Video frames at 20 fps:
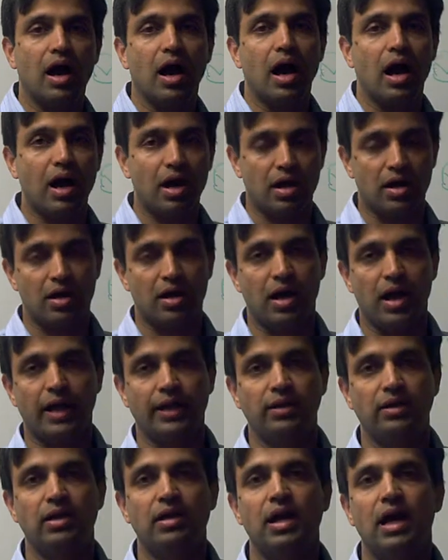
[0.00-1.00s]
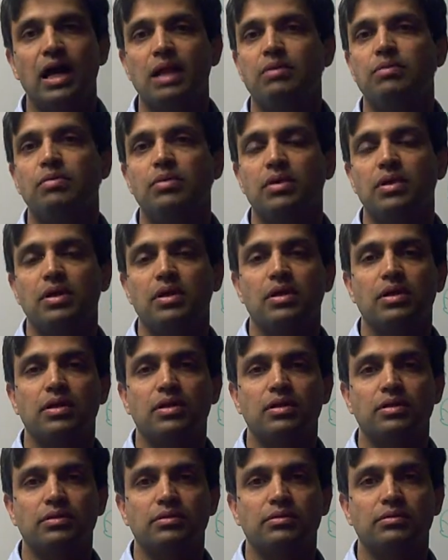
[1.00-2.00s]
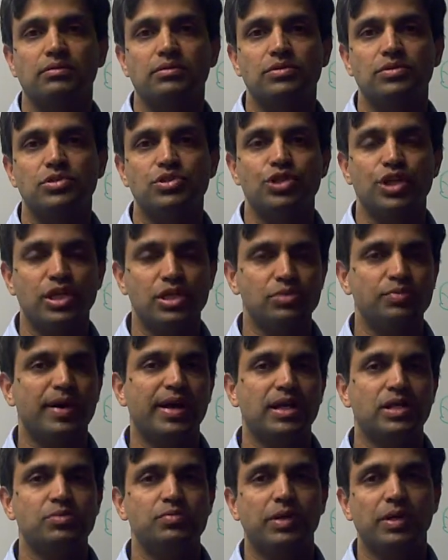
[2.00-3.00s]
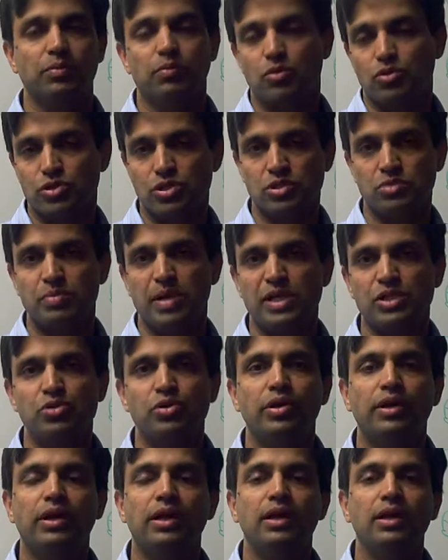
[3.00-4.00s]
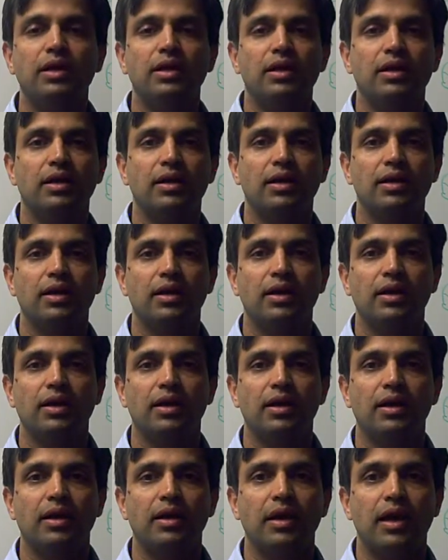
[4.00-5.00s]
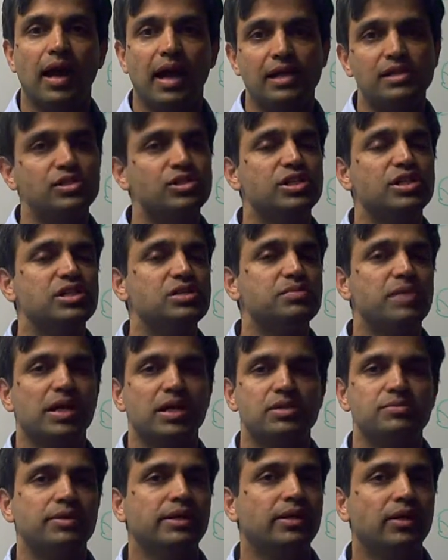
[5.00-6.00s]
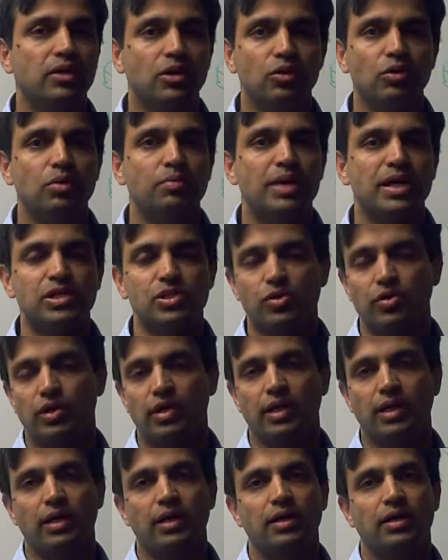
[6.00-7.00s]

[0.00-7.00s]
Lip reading: our ITIL change management process maturity and change management tool maturity.